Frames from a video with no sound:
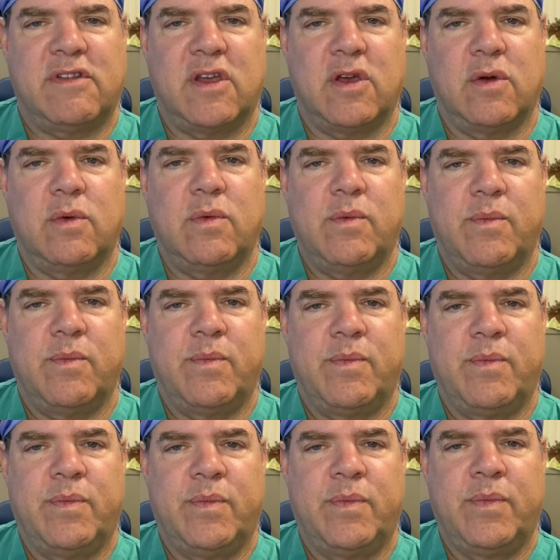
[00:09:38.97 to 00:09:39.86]
you
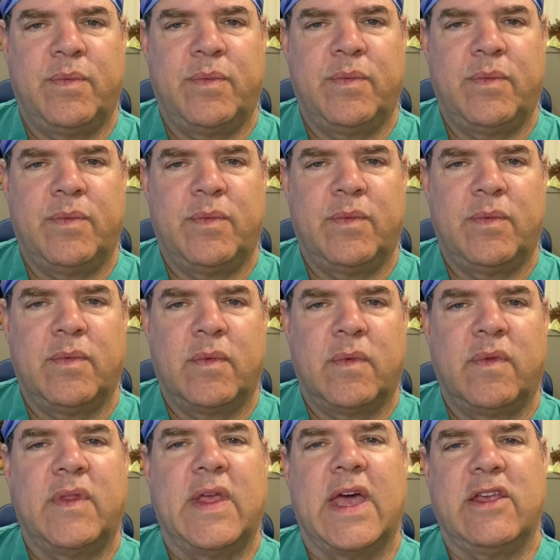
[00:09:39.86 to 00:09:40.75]

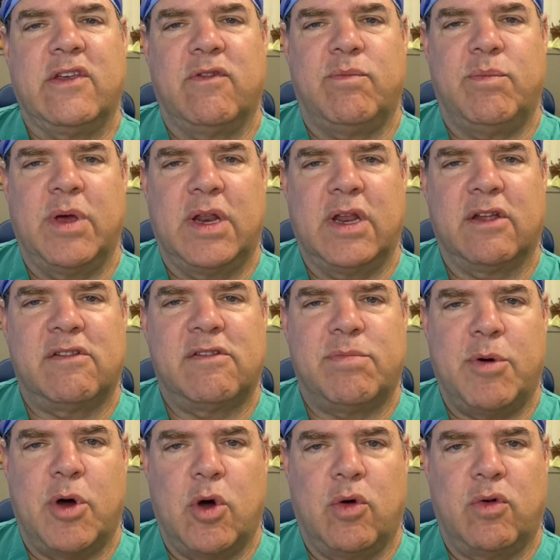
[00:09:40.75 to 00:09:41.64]
that you've been
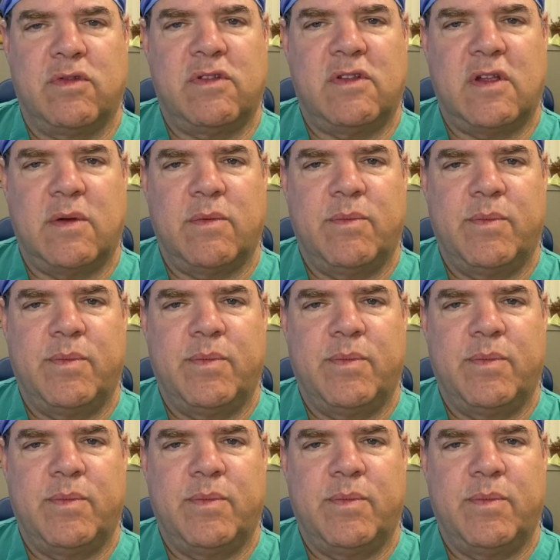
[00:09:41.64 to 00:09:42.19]
exposed,